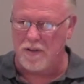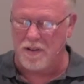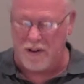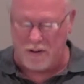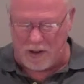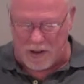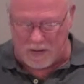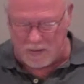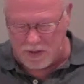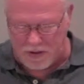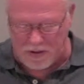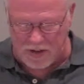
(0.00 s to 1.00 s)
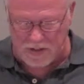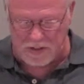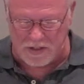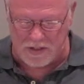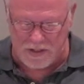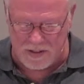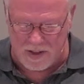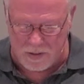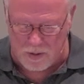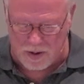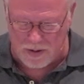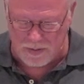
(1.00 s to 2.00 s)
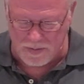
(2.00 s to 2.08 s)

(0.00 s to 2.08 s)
our lives and our deaths that way?